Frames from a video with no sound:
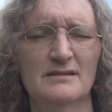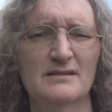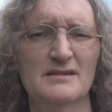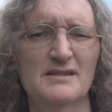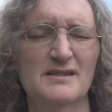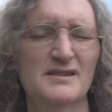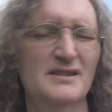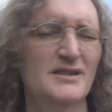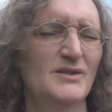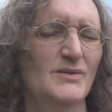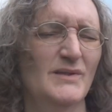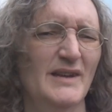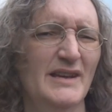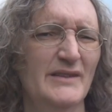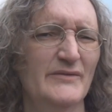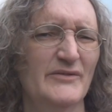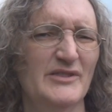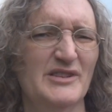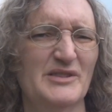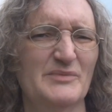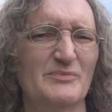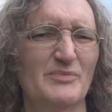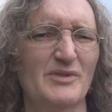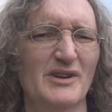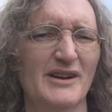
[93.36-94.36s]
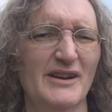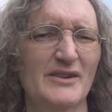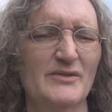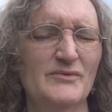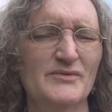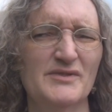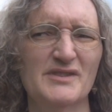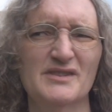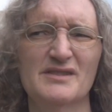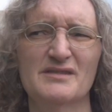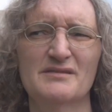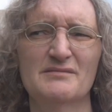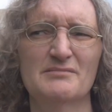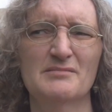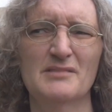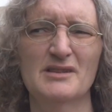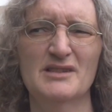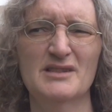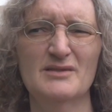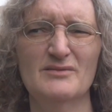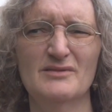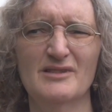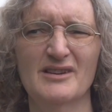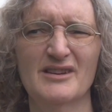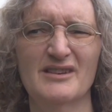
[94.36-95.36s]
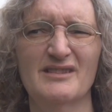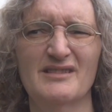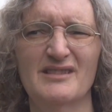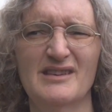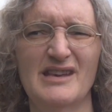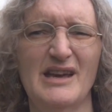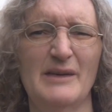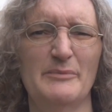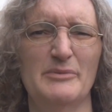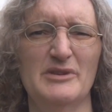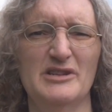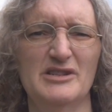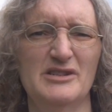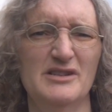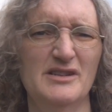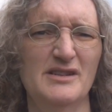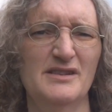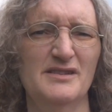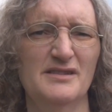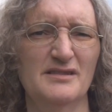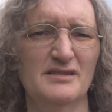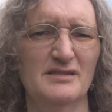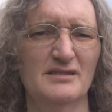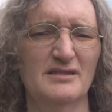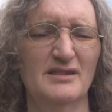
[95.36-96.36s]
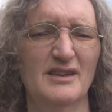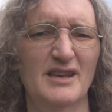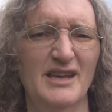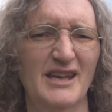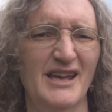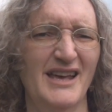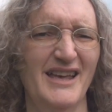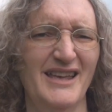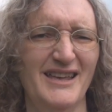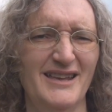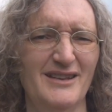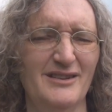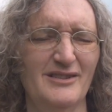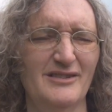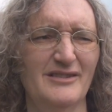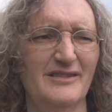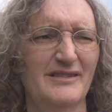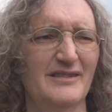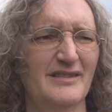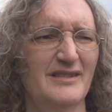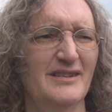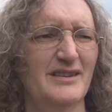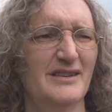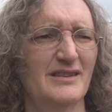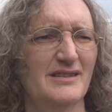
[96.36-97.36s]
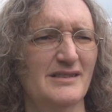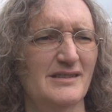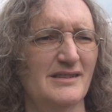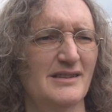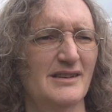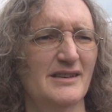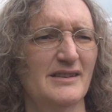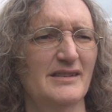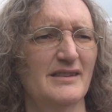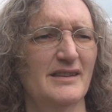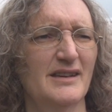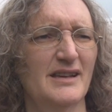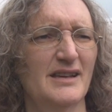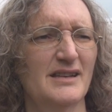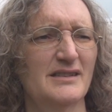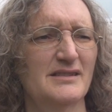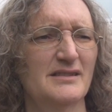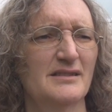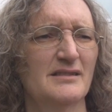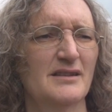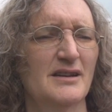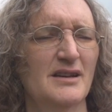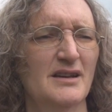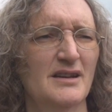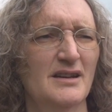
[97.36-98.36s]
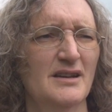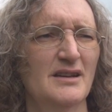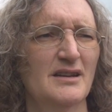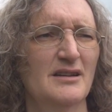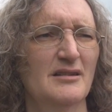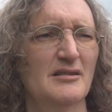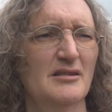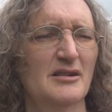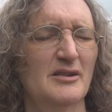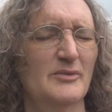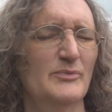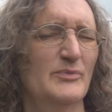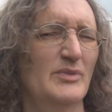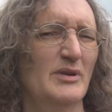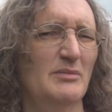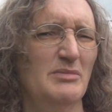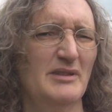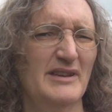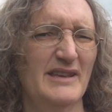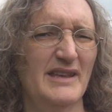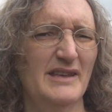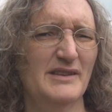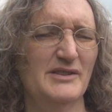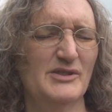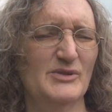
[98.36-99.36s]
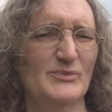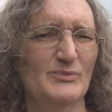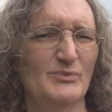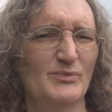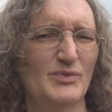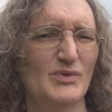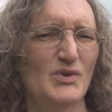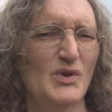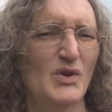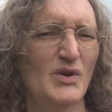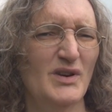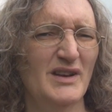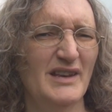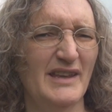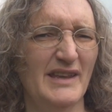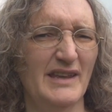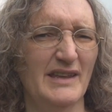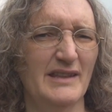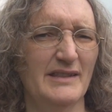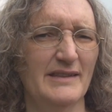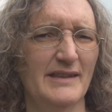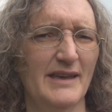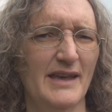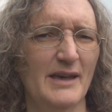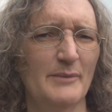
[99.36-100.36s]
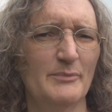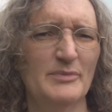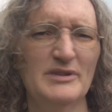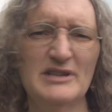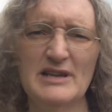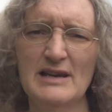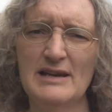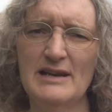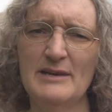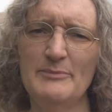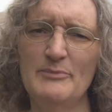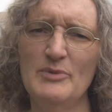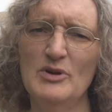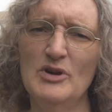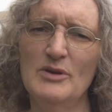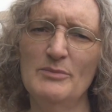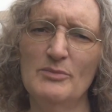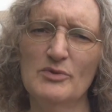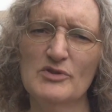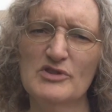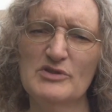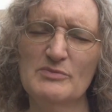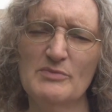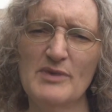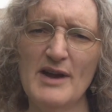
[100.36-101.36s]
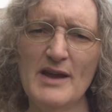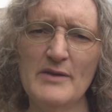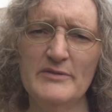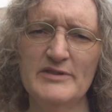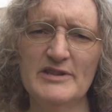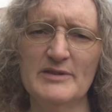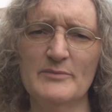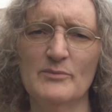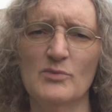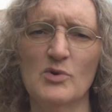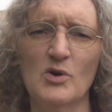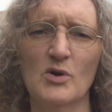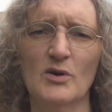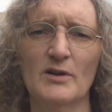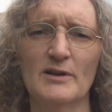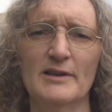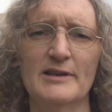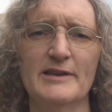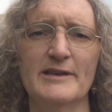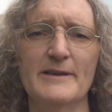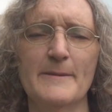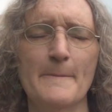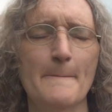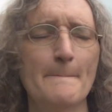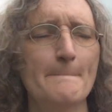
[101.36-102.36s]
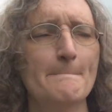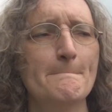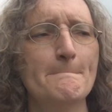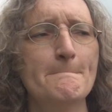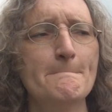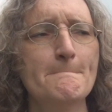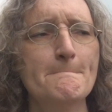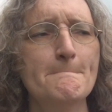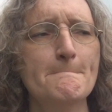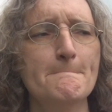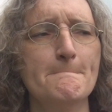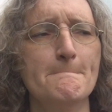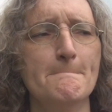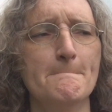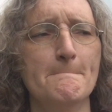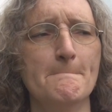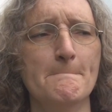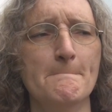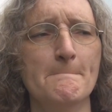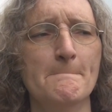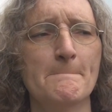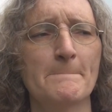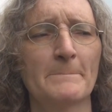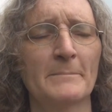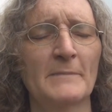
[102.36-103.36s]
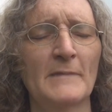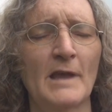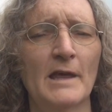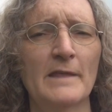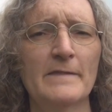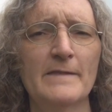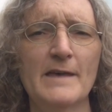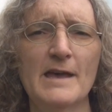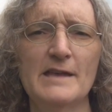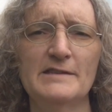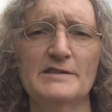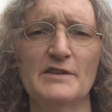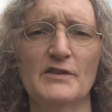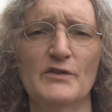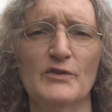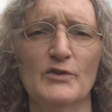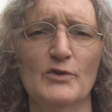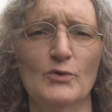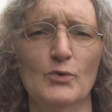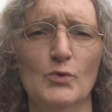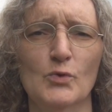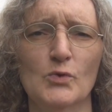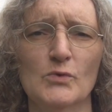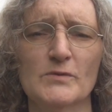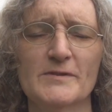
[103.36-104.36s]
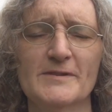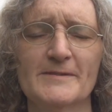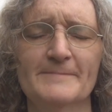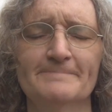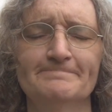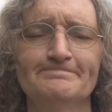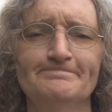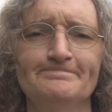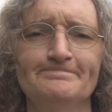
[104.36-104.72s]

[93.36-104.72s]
It's too late for sprouts. I don't like cabbages and kale and things like that. Could probably get some broccoli in there, particularly purple sprouting broccoli. There's a thought.